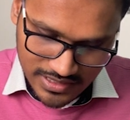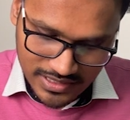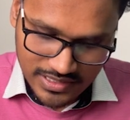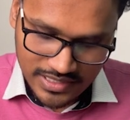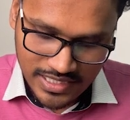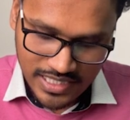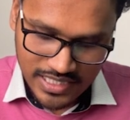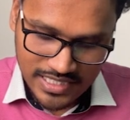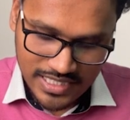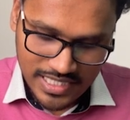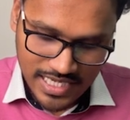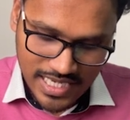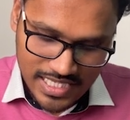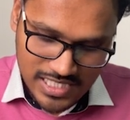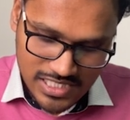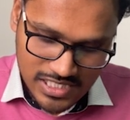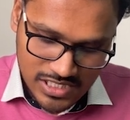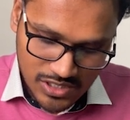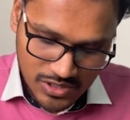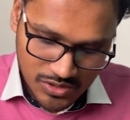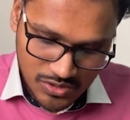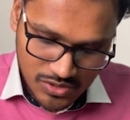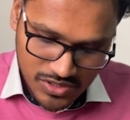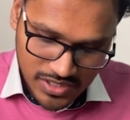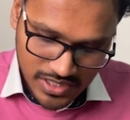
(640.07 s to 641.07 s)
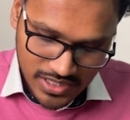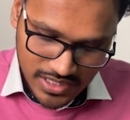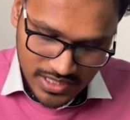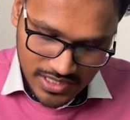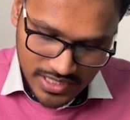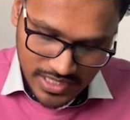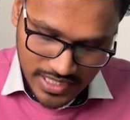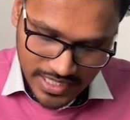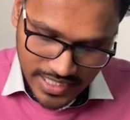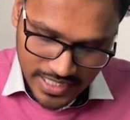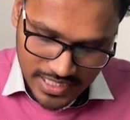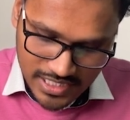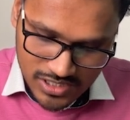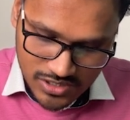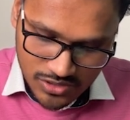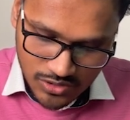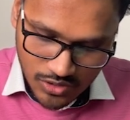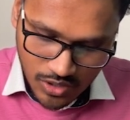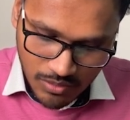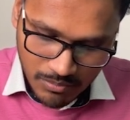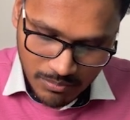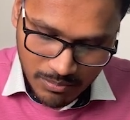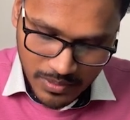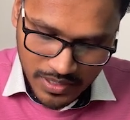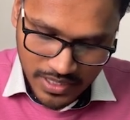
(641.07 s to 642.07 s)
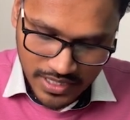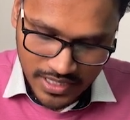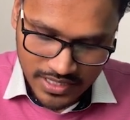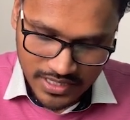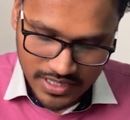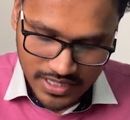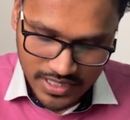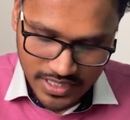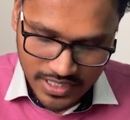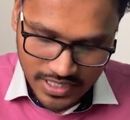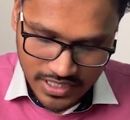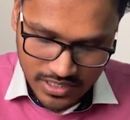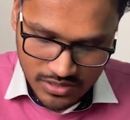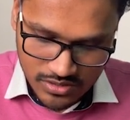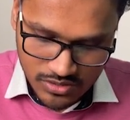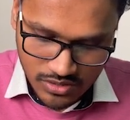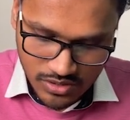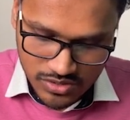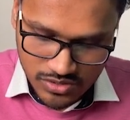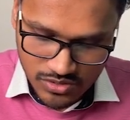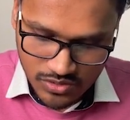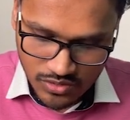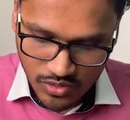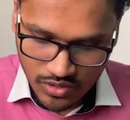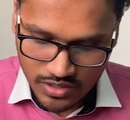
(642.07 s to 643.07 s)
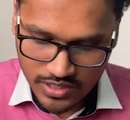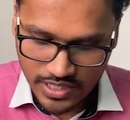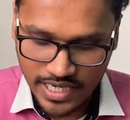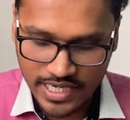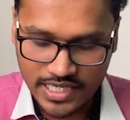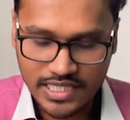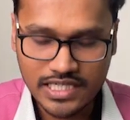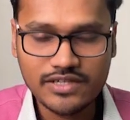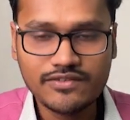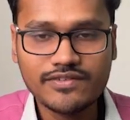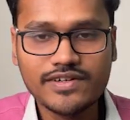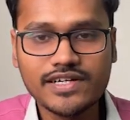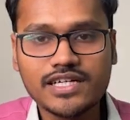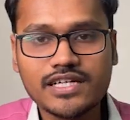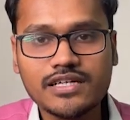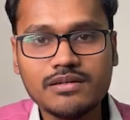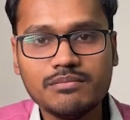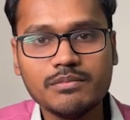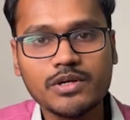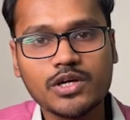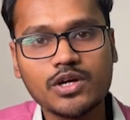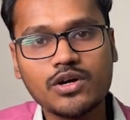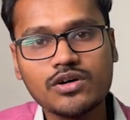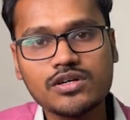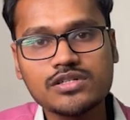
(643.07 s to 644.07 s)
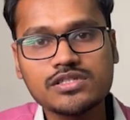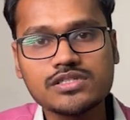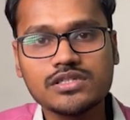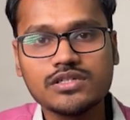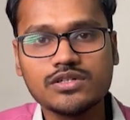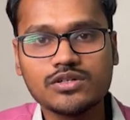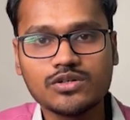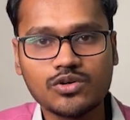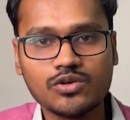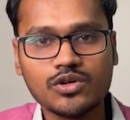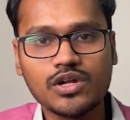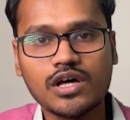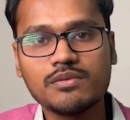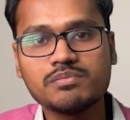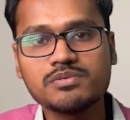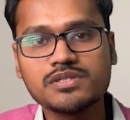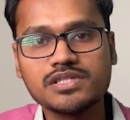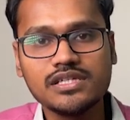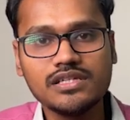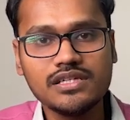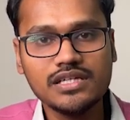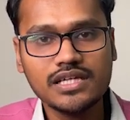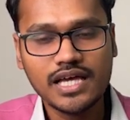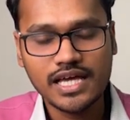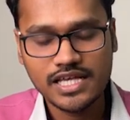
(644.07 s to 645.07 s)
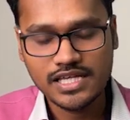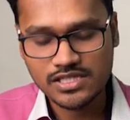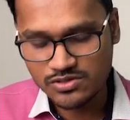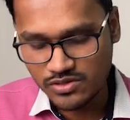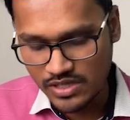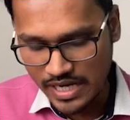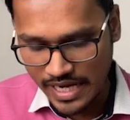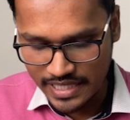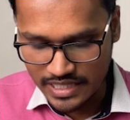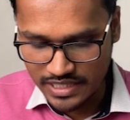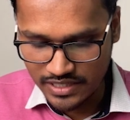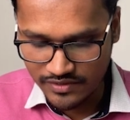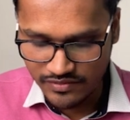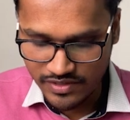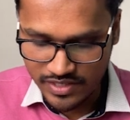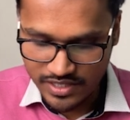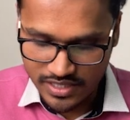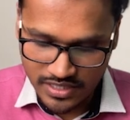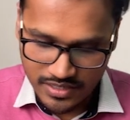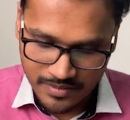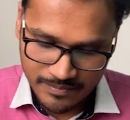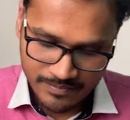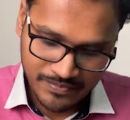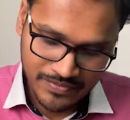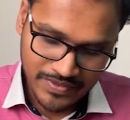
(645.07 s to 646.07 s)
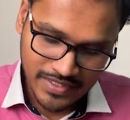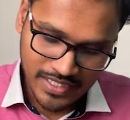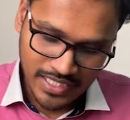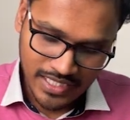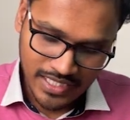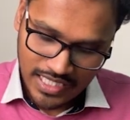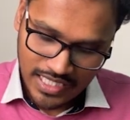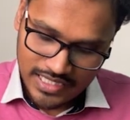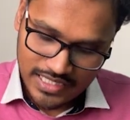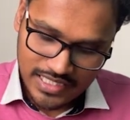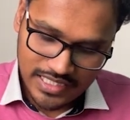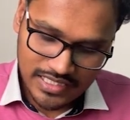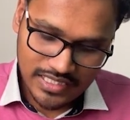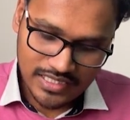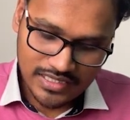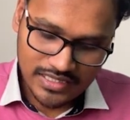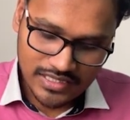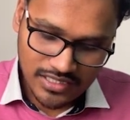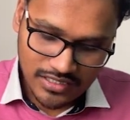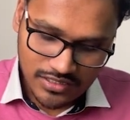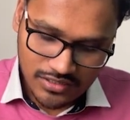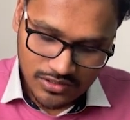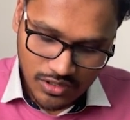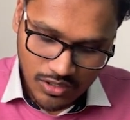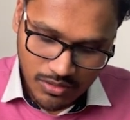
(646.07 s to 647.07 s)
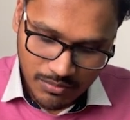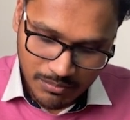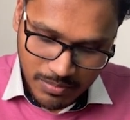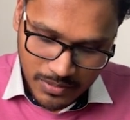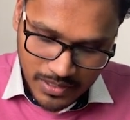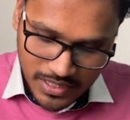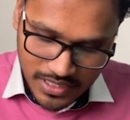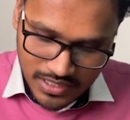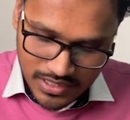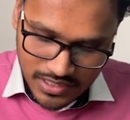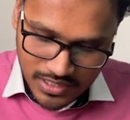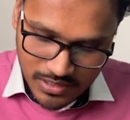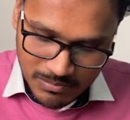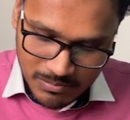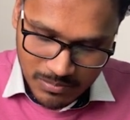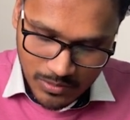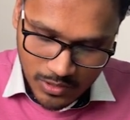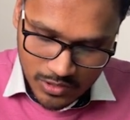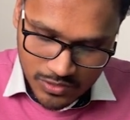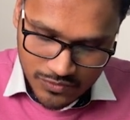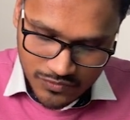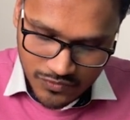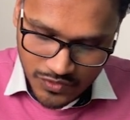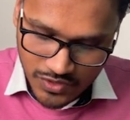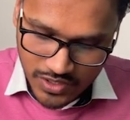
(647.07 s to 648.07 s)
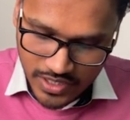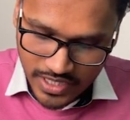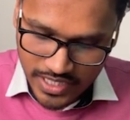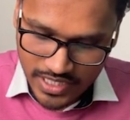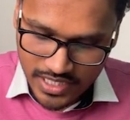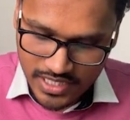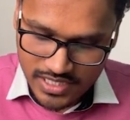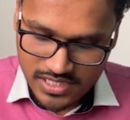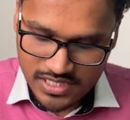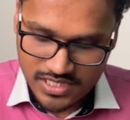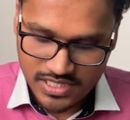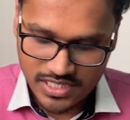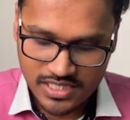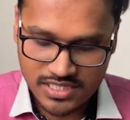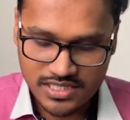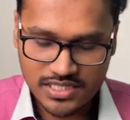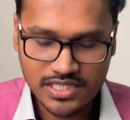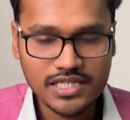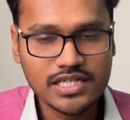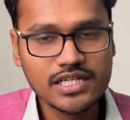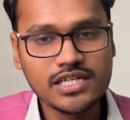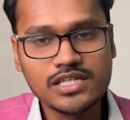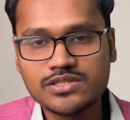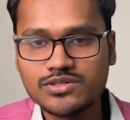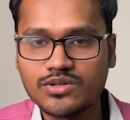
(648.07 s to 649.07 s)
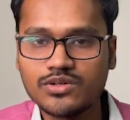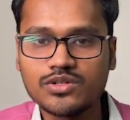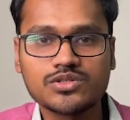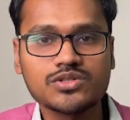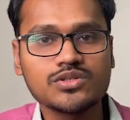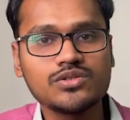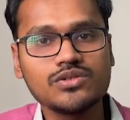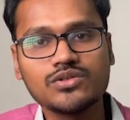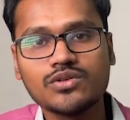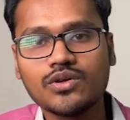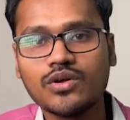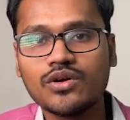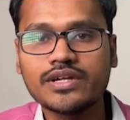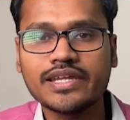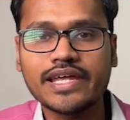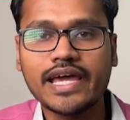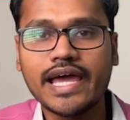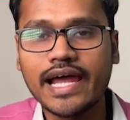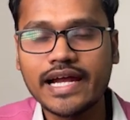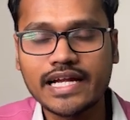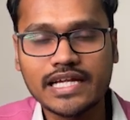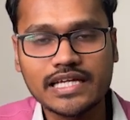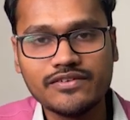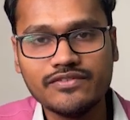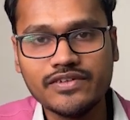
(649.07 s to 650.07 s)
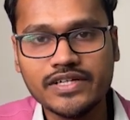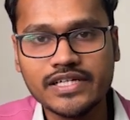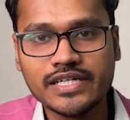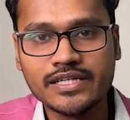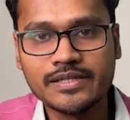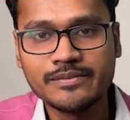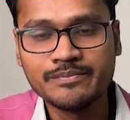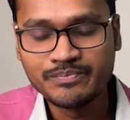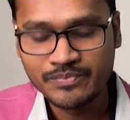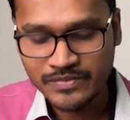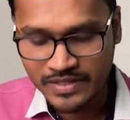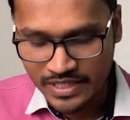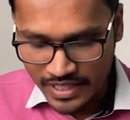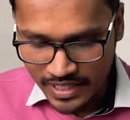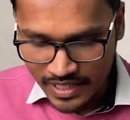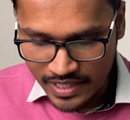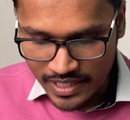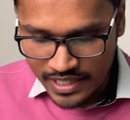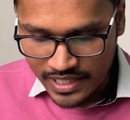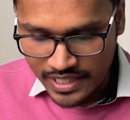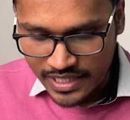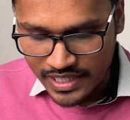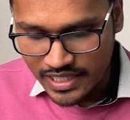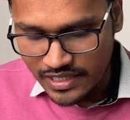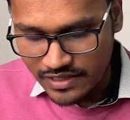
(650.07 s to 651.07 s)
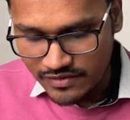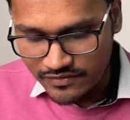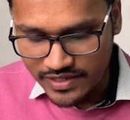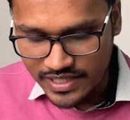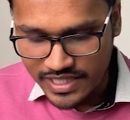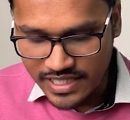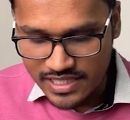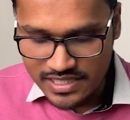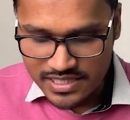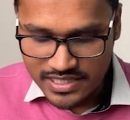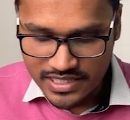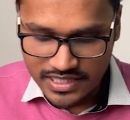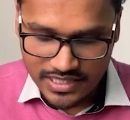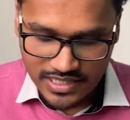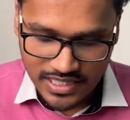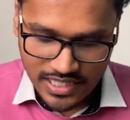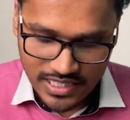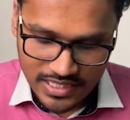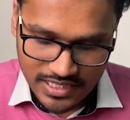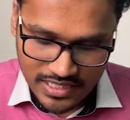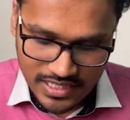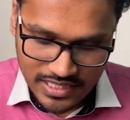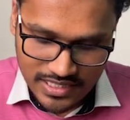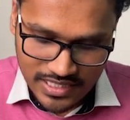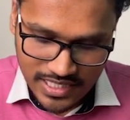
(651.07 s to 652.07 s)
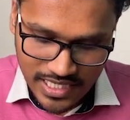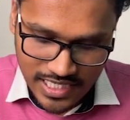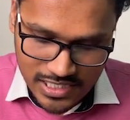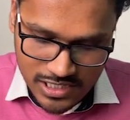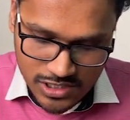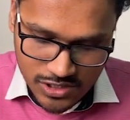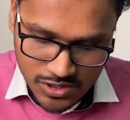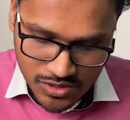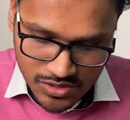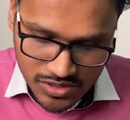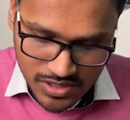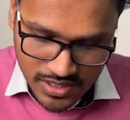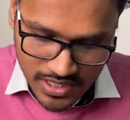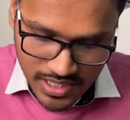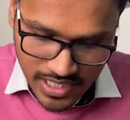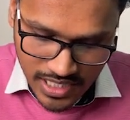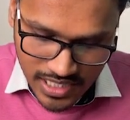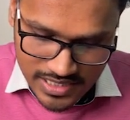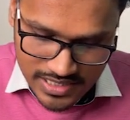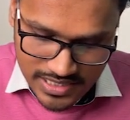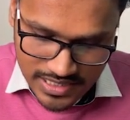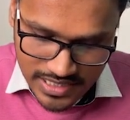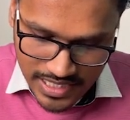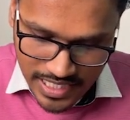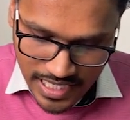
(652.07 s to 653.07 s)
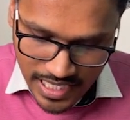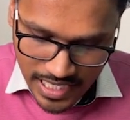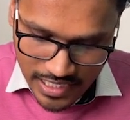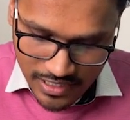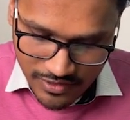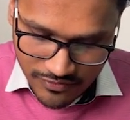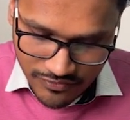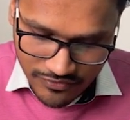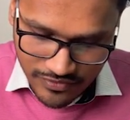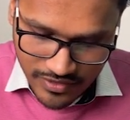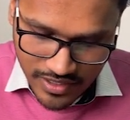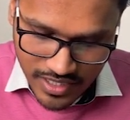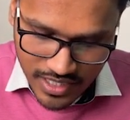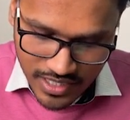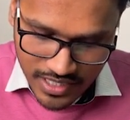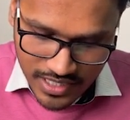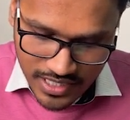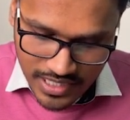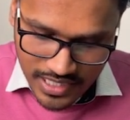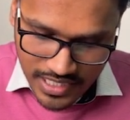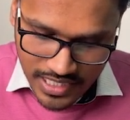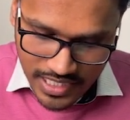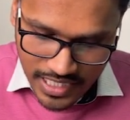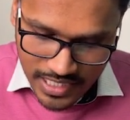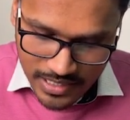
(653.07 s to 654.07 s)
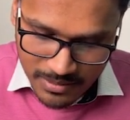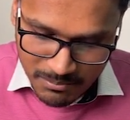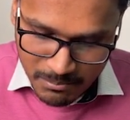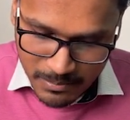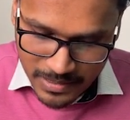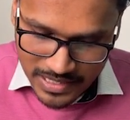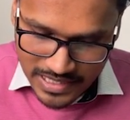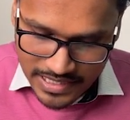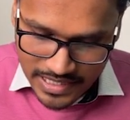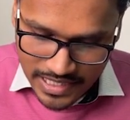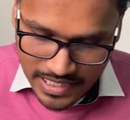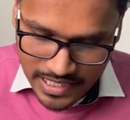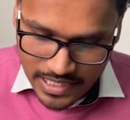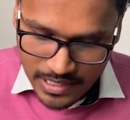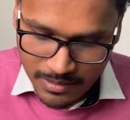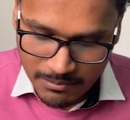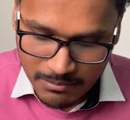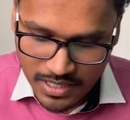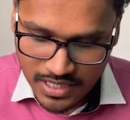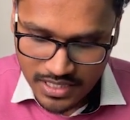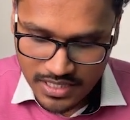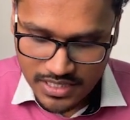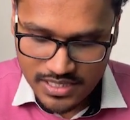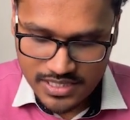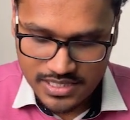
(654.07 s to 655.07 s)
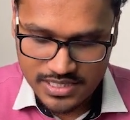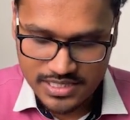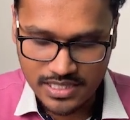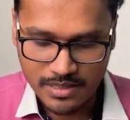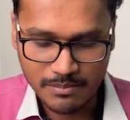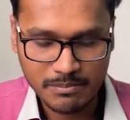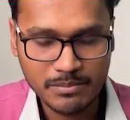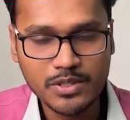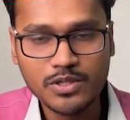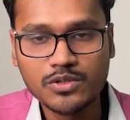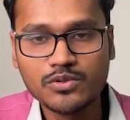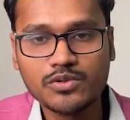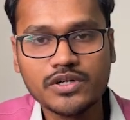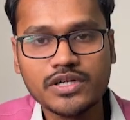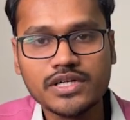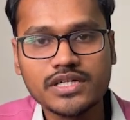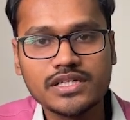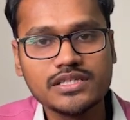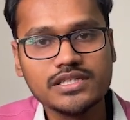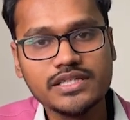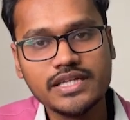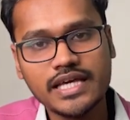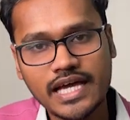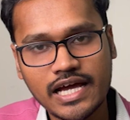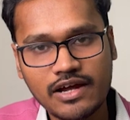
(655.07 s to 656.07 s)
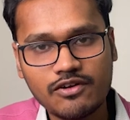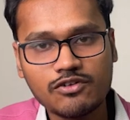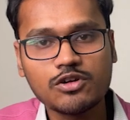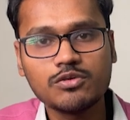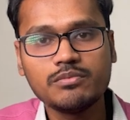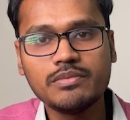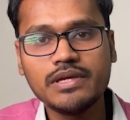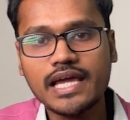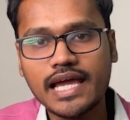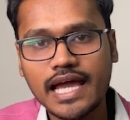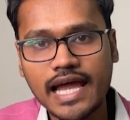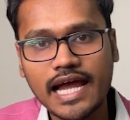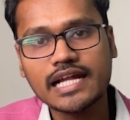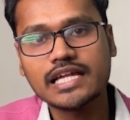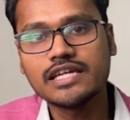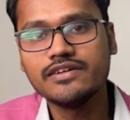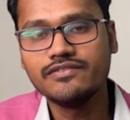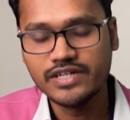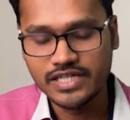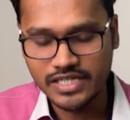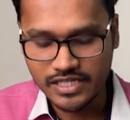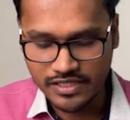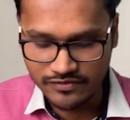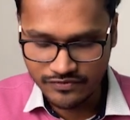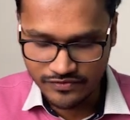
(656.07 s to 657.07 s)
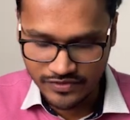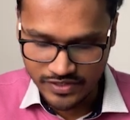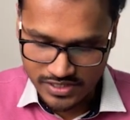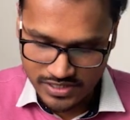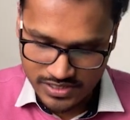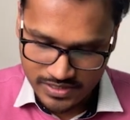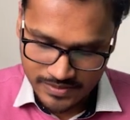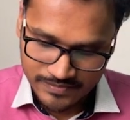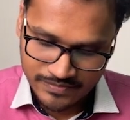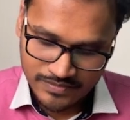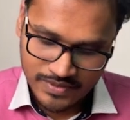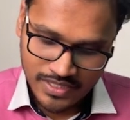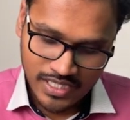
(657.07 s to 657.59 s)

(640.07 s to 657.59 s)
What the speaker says: The transducin, the next component, it is also not activated because rhodopsin has to activate it. Then the third component, the phosphodiesterase, it is also not activated. Here we can see that the transducin has an alpha and beta gamma subunit. They have to be activated first.